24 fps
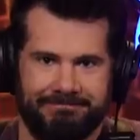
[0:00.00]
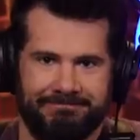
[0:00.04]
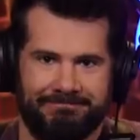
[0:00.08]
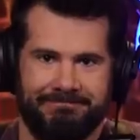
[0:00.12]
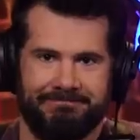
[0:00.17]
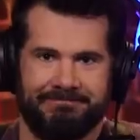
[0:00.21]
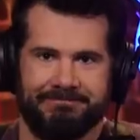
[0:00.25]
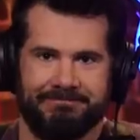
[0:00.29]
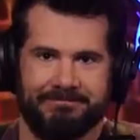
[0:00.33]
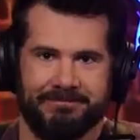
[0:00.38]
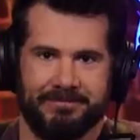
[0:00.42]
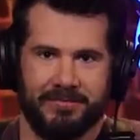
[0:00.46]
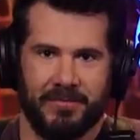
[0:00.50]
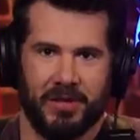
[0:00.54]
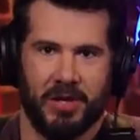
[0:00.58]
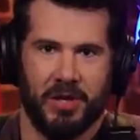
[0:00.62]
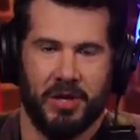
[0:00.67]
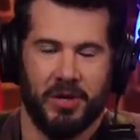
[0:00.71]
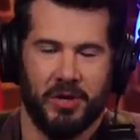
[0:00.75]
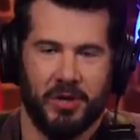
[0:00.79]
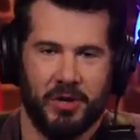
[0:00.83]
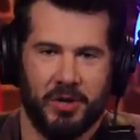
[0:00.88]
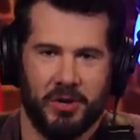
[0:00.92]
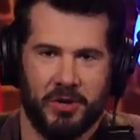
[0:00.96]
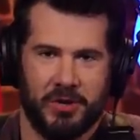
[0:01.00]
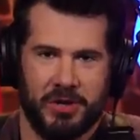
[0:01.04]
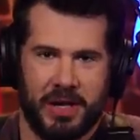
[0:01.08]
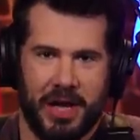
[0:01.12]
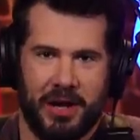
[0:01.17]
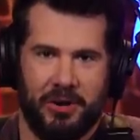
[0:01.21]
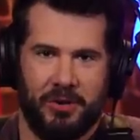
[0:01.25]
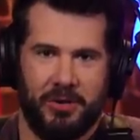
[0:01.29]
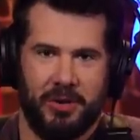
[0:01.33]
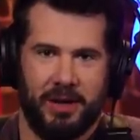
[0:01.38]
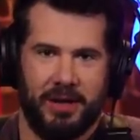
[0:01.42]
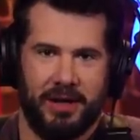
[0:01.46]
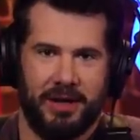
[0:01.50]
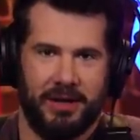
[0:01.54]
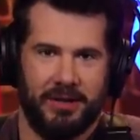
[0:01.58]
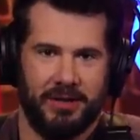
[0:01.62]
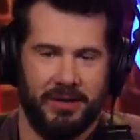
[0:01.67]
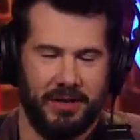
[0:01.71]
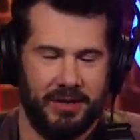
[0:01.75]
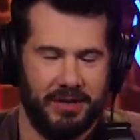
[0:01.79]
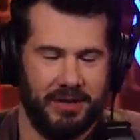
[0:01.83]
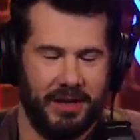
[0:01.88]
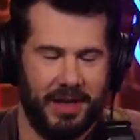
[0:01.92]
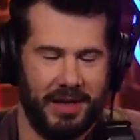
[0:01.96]
Mm. Oh. Now,
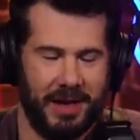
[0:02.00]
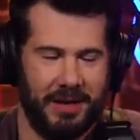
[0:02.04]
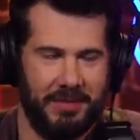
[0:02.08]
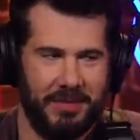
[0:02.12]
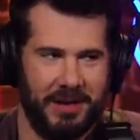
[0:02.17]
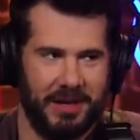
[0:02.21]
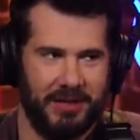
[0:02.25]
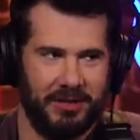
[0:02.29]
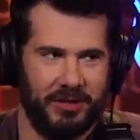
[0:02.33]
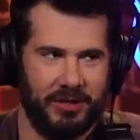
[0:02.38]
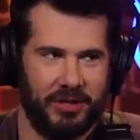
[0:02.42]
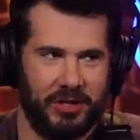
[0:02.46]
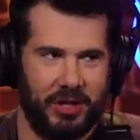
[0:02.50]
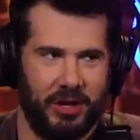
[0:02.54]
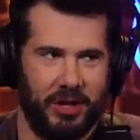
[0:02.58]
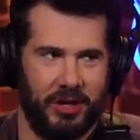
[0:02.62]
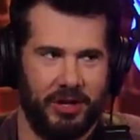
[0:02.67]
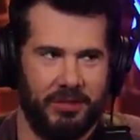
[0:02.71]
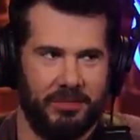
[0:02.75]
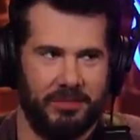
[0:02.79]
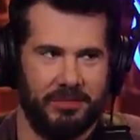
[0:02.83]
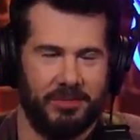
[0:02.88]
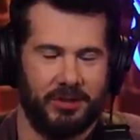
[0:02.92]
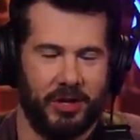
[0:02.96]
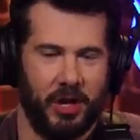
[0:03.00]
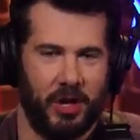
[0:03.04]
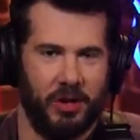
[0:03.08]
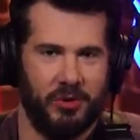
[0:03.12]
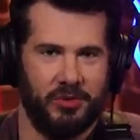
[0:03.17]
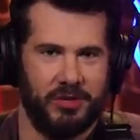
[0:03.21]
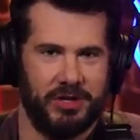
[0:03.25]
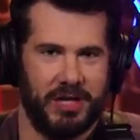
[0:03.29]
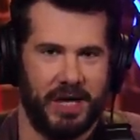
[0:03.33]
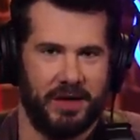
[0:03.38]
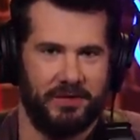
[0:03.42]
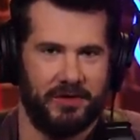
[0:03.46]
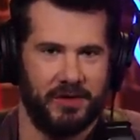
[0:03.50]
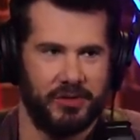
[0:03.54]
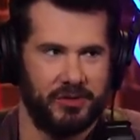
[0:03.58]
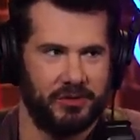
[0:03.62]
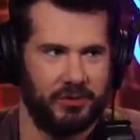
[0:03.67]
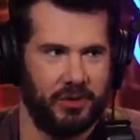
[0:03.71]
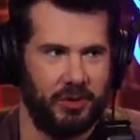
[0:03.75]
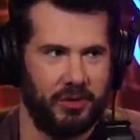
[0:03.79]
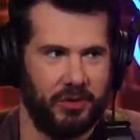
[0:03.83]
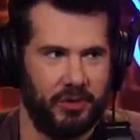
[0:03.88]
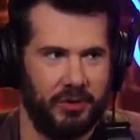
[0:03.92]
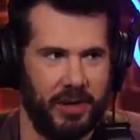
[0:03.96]
uh, I mean, the term tone deaf is
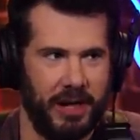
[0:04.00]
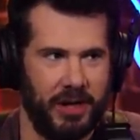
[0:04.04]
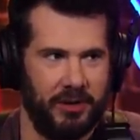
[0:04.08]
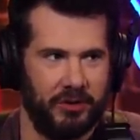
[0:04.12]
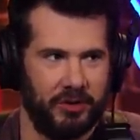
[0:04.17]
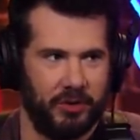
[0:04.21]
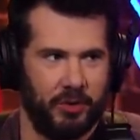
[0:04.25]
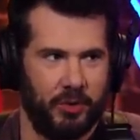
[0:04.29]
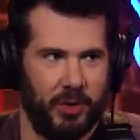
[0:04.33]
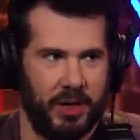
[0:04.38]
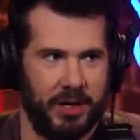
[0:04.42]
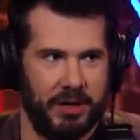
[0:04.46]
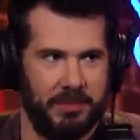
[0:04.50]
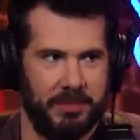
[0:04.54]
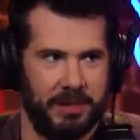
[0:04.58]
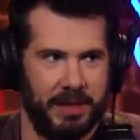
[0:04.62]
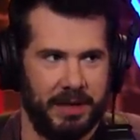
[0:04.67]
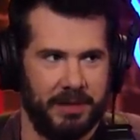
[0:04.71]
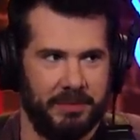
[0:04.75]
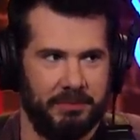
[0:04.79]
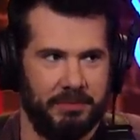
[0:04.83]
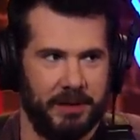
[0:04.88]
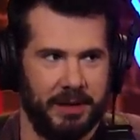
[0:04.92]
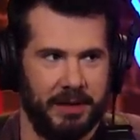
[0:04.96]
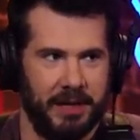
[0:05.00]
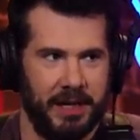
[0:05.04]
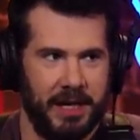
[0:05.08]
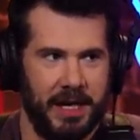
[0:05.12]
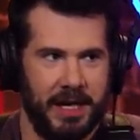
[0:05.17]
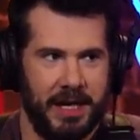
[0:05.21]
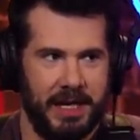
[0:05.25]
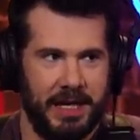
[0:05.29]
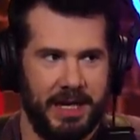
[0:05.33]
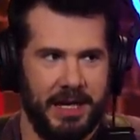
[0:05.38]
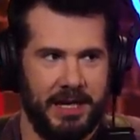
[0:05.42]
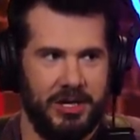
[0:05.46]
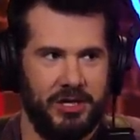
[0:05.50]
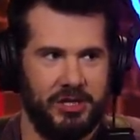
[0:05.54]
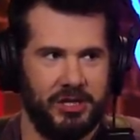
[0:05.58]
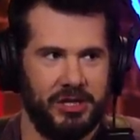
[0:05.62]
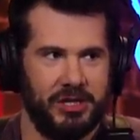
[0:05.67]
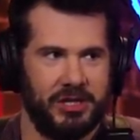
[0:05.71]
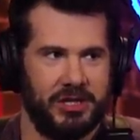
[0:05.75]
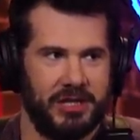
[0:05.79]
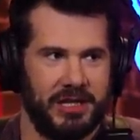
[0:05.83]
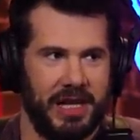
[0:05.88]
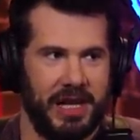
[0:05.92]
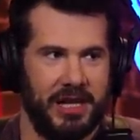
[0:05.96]
thrown around quite a bit, but he
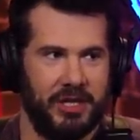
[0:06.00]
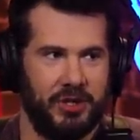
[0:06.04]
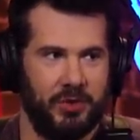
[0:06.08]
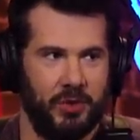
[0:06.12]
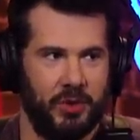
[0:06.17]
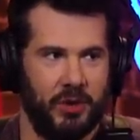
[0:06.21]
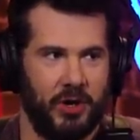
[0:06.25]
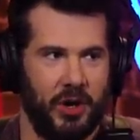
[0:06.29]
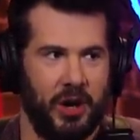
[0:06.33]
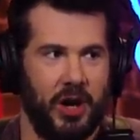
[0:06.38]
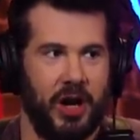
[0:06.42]
just said to an